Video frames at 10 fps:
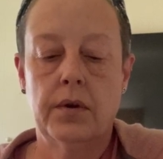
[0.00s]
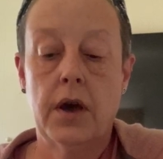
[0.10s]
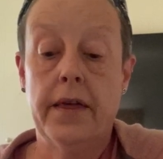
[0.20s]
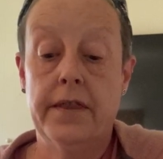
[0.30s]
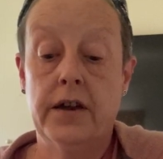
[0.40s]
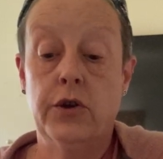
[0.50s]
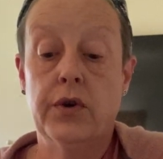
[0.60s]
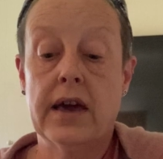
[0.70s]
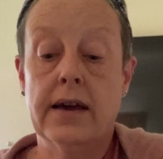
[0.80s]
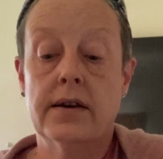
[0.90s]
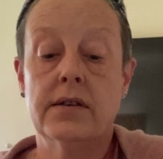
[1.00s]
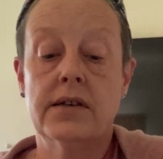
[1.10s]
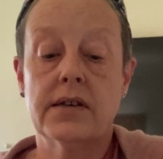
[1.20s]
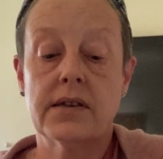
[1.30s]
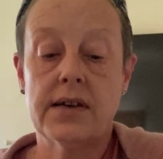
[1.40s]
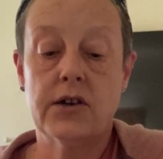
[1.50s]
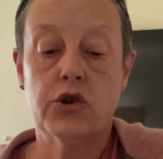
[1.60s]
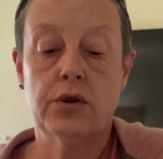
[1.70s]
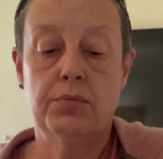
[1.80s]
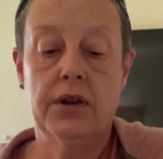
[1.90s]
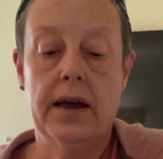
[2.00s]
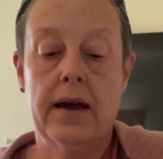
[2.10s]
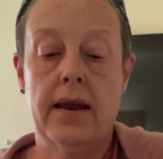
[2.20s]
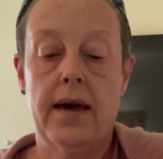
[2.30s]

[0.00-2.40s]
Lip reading: And then you can succession plant